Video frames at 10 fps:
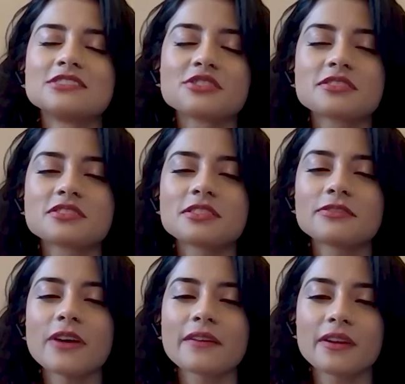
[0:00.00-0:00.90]
just the
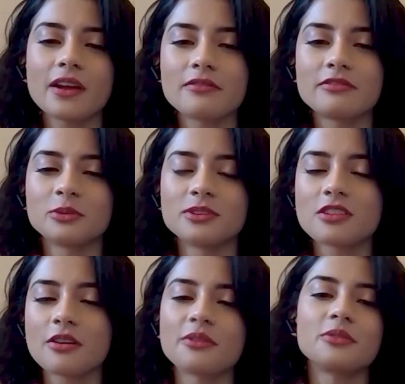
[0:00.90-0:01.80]
fact that everyone's
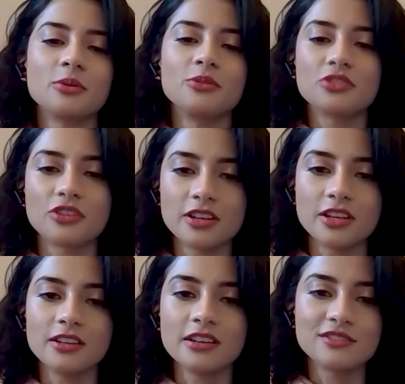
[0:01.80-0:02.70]
on their own
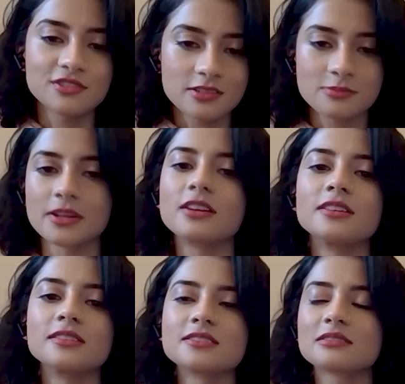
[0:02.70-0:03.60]
journey, and just
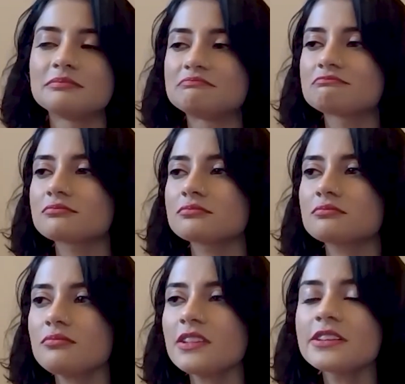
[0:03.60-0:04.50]
because
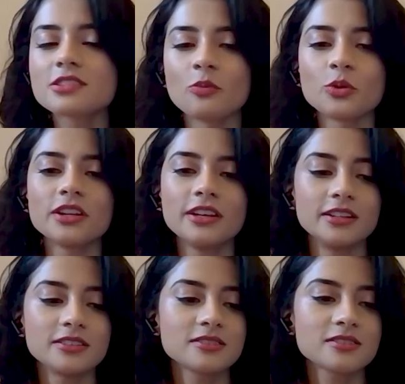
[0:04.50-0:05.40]
someone
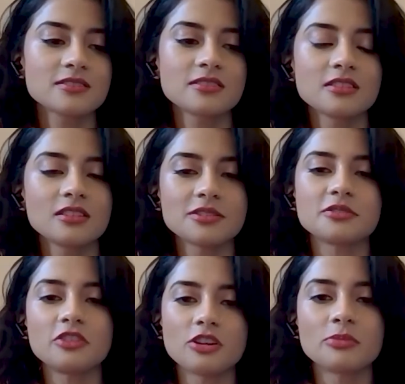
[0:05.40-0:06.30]
hits a
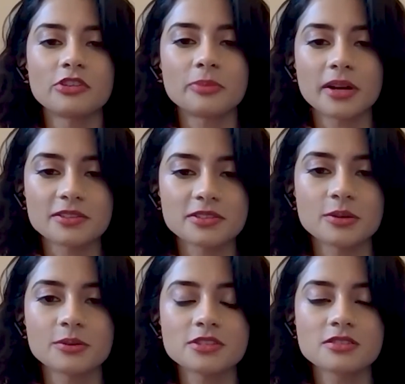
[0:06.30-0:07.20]
certain number of
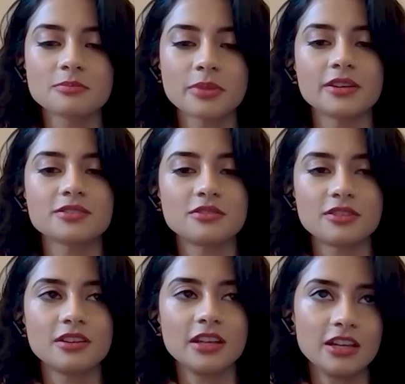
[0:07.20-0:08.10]
milestones by a
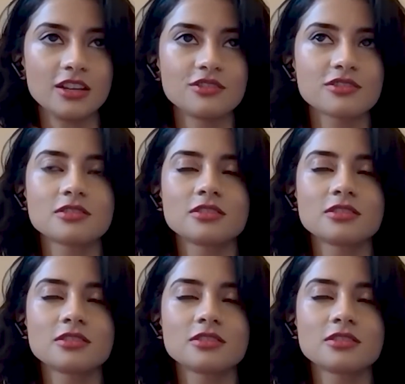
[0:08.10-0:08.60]
certain age